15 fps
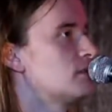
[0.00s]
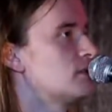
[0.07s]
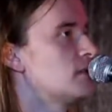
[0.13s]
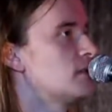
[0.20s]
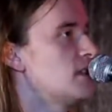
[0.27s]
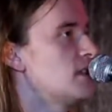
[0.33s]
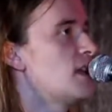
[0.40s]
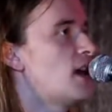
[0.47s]

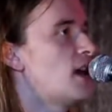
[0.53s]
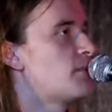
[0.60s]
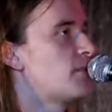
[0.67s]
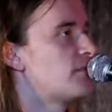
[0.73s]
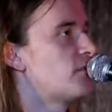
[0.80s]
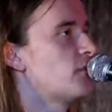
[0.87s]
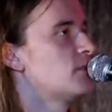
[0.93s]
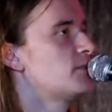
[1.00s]
Yeah, I
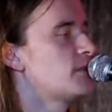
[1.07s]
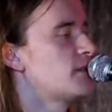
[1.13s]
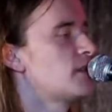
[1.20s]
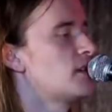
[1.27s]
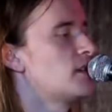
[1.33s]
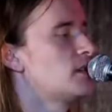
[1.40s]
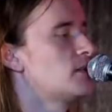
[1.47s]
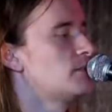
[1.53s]
performed with
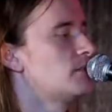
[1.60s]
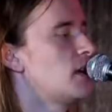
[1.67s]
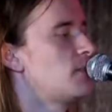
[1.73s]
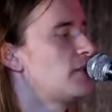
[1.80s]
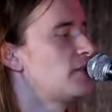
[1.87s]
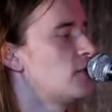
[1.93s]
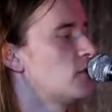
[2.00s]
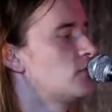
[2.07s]

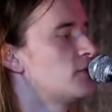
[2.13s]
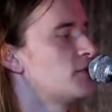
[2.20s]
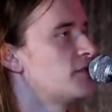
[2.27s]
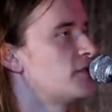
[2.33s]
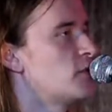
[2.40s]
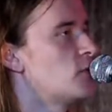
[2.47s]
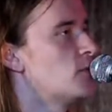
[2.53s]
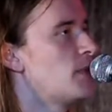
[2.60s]
a
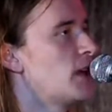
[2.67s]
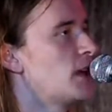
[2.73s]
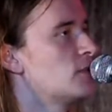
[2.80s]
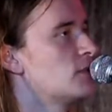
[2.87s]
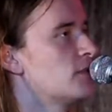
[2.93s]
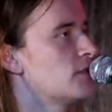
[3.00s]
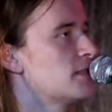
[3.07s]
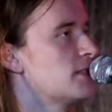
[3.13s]
full band
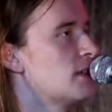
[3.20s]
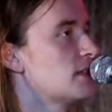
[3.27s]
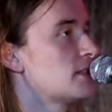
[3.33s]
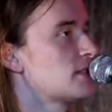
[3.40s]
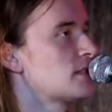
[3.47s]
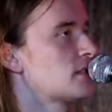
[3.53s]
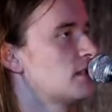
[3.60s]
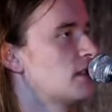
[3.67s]
over at
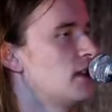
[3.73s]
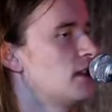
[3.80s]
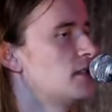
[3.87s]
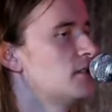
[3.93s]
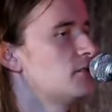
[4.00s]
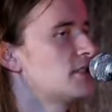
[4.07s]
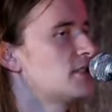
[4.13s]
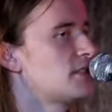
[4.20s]
Dusk, and it
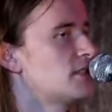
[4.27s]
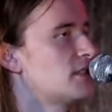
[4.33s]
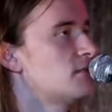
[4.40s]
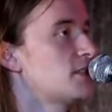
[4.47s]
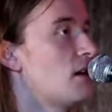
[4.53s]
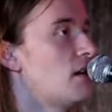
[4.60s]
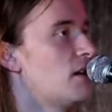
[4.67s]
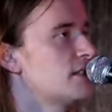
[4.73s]
was
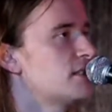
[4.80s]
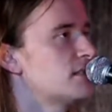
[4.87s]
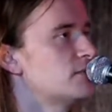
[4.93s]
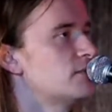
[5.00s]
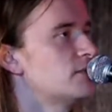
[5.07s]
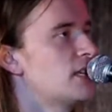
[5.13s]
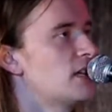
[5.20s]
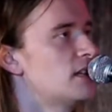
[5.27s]
awesome.
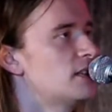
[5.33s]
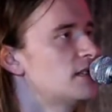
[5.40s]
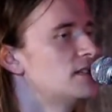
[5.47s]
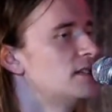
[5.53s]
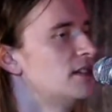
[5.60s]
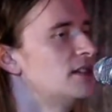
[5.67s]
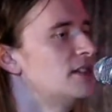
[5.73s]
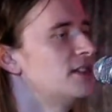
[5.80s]
We had
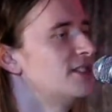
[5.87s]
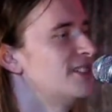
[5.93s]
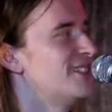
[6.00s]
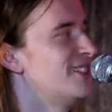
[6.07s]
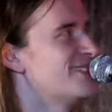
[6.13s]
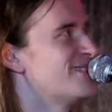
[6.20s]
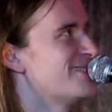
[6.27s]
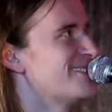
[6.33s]

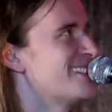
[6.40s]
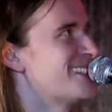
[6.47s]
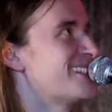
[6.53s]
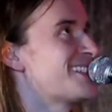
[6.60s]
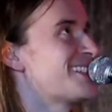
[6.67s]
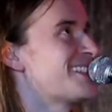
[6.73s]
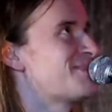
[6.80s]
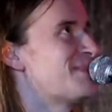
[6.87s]
there was like
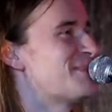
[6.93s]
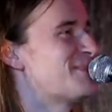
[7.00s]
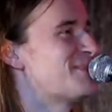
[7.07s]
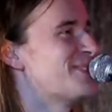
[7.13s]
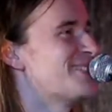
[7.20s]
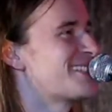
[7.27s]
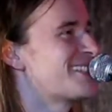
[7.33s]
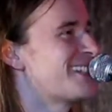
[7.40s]
6 people
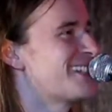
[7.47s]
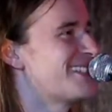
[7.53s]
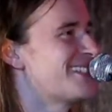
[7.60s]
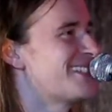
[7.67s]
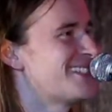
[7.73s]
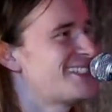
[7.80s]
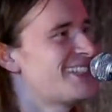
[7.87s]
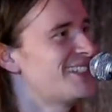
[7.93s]
on stage
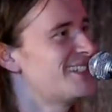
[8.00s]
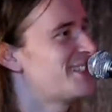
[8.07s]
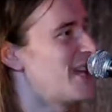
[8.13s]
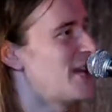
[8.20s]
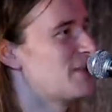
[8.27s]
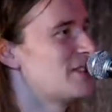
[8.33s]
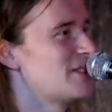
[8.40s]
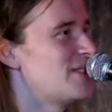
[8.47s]
just like
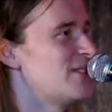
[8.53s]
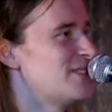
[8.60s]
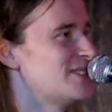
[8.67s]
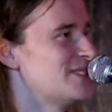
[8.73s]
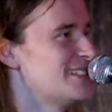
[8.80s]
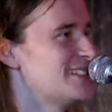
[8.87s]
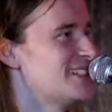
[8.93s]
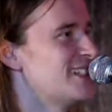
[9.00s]
jamming
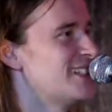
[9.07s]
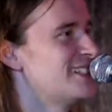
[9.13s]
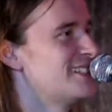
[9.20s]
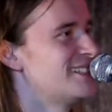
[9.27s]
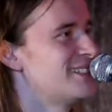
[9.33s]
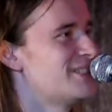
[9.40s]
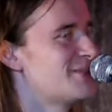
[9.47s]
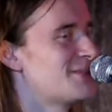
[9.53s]
along,
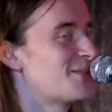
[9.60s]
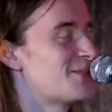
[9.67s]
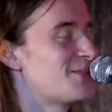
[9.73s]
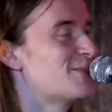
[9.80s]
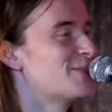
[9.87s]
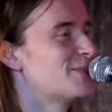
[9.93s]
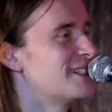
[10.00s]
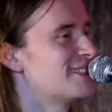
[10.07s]
and it was cool,
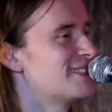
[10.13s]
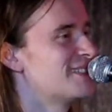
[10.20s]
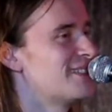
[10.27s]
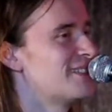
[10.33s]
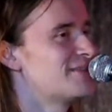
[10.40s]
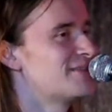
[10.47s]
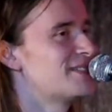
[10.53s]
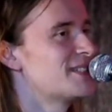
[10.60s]
man.
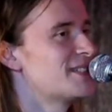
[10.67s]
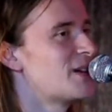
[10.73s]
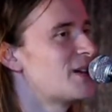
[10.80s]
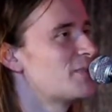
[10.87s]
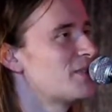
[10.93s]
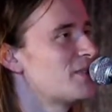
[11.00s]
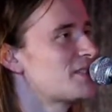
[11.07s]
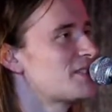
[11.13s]
And did a
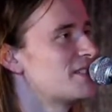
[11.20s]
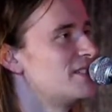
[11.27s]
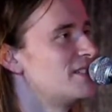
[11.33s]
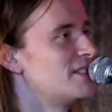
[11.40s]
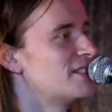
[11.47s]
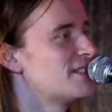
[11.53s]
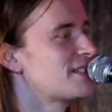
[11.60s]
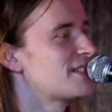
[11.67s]
couple of the
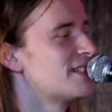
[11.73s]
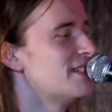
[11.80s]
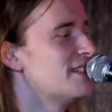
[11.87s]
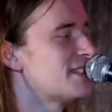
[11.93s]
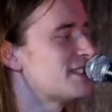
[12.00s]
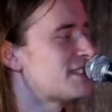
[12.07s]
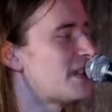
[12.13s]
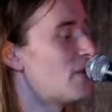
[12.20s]
songs. The
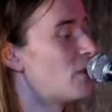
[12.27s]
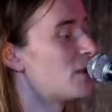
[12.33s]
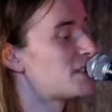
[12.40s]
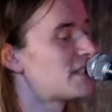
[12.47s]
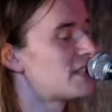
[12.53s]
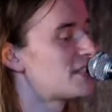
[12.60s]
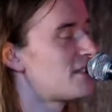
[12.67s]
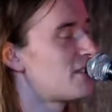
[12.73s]
set
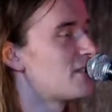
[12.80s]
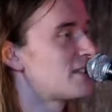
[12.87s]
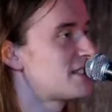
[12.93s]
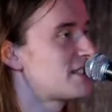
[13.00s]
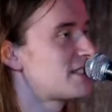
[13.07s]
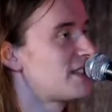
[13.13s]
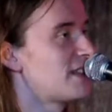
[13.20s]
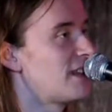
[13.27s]
wasn't as long as
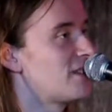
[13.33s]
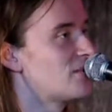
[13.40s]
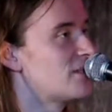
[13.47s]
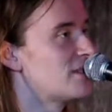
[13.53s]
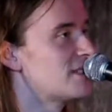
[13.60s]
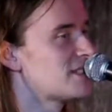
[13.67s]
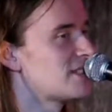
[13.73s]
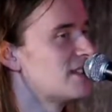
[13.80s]
tonight
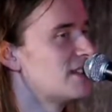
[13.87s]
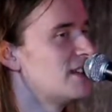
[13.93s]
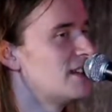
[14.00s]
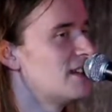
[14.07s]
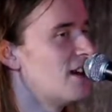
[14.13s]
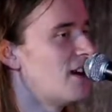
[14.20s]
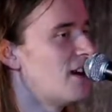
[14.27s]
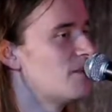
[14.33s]
was.
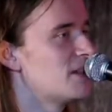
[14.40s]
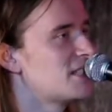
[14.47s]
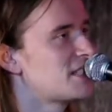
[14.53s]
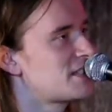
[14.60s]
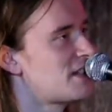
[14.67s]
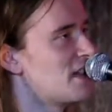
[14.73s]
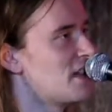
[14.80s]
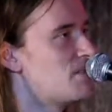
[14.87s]
I just
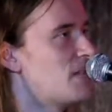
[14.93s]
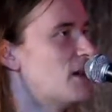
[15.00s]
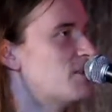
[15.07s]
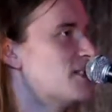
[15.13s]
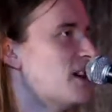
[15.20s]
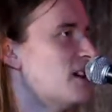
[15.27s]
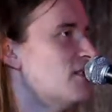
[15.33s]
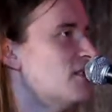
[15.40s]
kind of popped
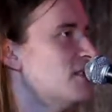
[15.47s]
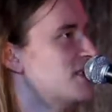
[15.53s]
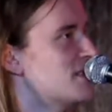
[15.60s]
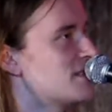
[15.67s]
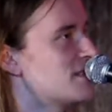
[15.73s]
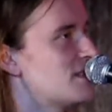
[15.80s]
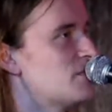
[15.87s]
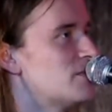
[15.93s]
out and did a
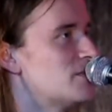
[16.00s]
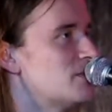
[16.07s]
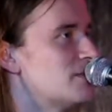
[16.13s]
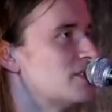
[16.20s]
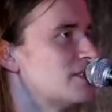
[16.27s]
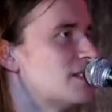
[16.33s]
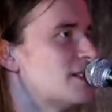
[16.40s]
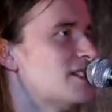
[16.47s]
couple
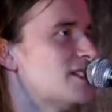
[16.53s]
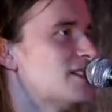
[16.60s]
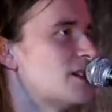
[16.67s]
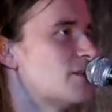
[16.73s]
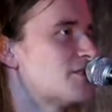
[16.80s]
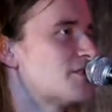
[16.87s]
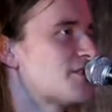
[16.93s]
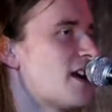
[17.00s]

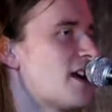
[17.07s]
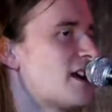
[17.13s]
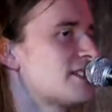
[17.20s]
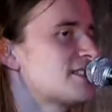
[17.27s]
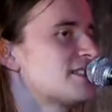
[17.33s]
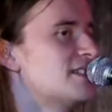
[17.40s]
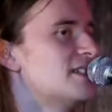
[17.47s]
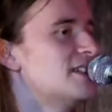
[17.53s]

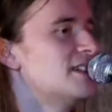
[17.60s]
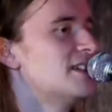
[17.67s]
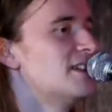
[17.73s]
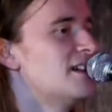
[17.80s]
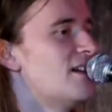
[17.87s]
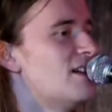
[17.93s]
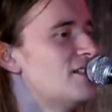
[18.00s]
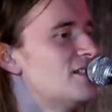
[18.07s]
tracks.
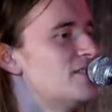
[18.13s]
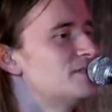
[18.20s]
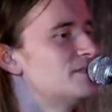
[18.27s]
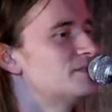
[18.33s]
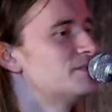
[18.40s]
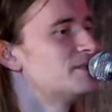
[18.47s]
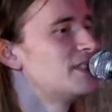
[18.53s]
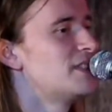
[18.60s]

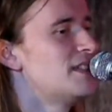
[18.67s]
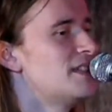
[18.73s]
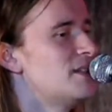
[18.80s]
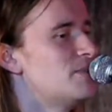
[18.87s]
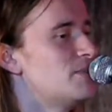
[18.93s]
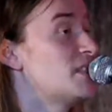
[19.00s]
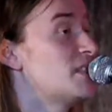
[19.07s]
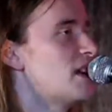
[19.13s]

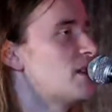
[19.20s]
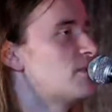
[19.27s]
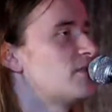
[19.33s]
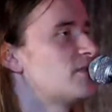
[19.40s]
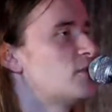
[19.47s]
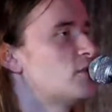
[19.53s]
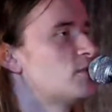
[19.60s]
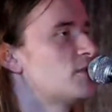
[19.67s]
But yeah, I
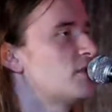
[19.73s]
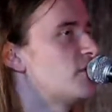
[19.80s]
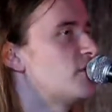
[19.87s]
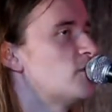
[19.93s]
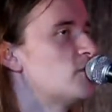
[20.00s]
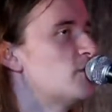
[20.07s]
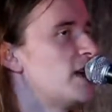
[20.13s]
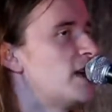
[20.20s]
performed with a
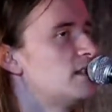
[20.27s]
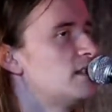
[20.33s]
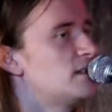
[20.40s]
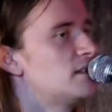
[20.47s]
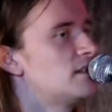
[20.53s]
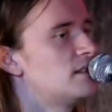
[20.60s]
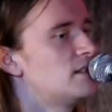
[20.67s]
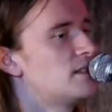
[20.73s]
full band.
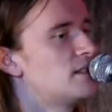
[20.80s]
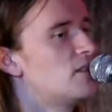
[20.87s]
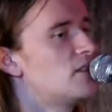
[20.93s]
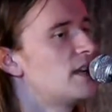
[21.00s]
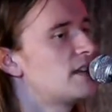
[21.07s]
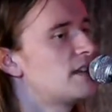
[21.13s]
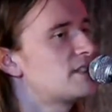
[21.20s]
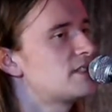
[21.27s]
Our
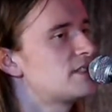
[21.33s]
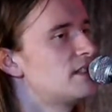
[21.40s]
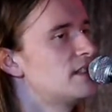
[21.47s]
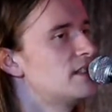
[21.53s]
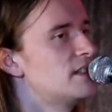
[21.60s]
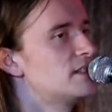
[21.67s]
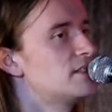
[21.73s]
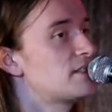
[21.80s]
next
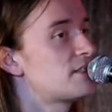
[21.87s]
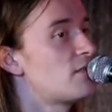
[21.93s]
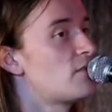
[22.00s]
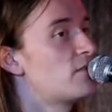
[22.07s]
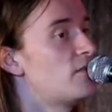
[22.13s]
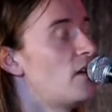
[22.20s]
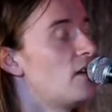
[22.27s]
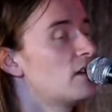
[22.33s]
gig so
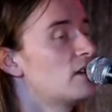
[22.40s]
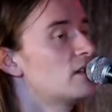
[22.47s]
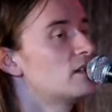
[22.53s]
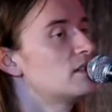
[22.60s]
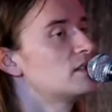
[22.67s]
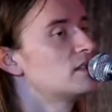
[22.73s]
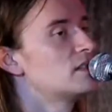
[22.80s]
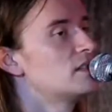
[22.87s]
far
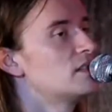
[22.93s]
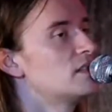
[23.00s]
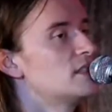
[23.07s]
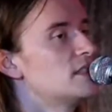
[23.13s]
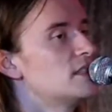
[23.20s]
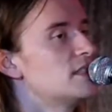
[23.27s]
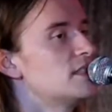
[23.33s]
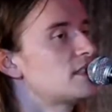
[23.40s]

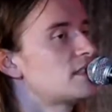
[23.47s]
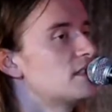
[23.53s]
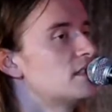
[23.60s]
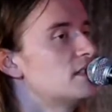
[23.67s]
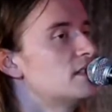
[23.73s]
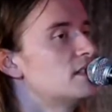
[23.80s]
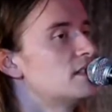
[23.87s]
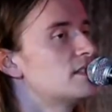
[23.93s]
is
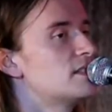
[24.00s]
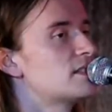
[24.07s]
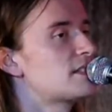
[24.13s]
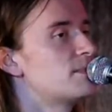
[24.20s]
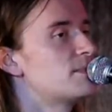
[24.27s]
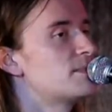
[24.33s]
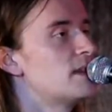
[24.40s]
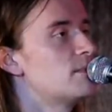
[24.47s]
in
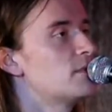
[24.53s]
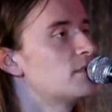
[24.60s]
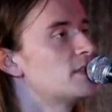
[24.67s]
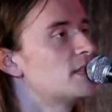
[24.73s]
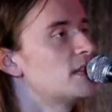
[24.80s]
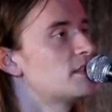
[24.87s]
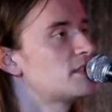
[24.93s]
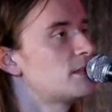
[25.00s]
September, the
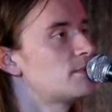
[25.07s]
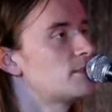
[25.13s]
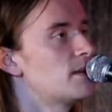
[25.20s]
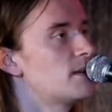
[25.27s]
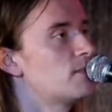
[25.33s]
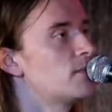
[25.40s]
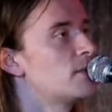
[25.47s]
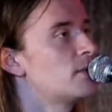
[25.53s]
end of
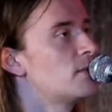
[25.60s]
September. We're